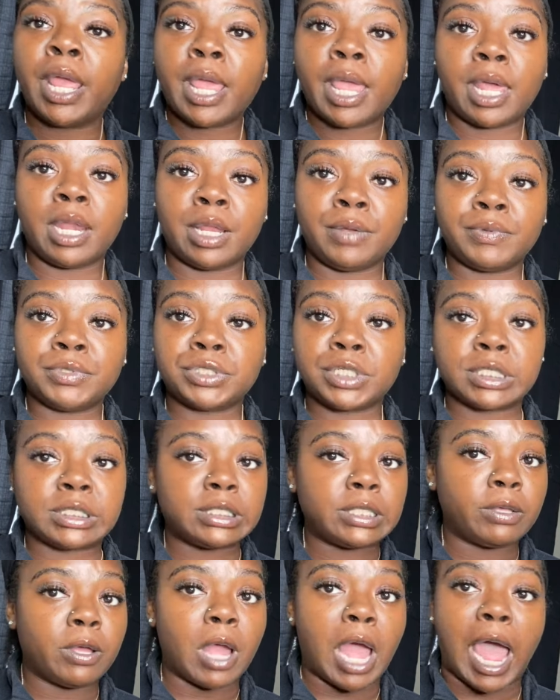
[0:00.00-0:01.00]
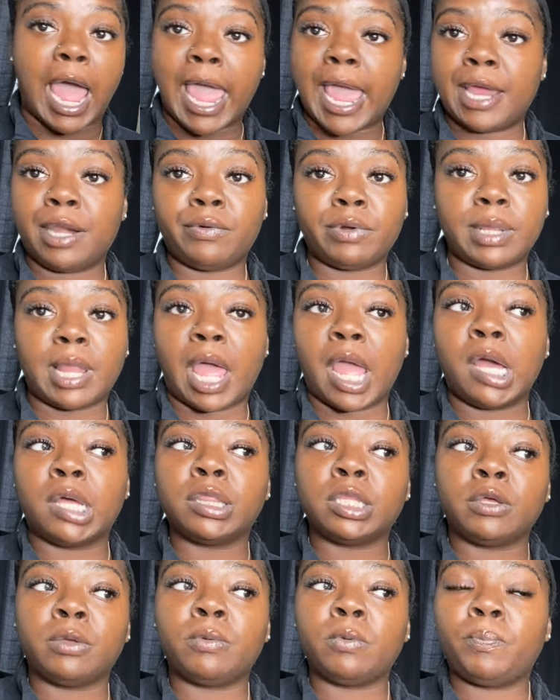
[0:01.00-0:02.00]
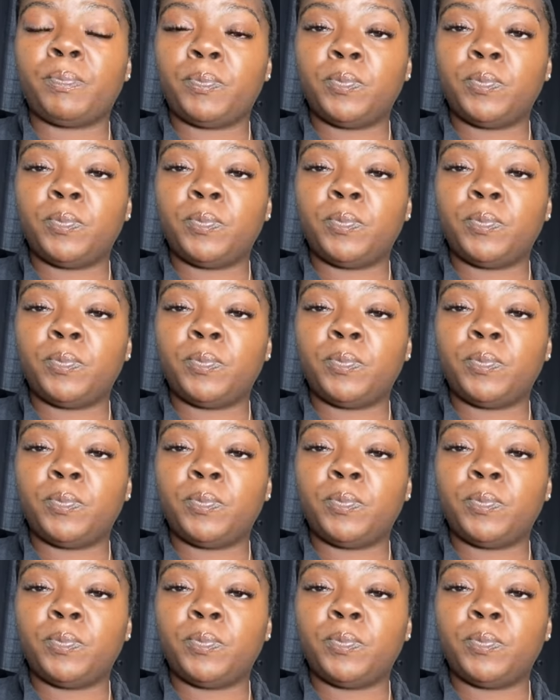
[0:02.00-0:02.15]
and it was just I had to rely on the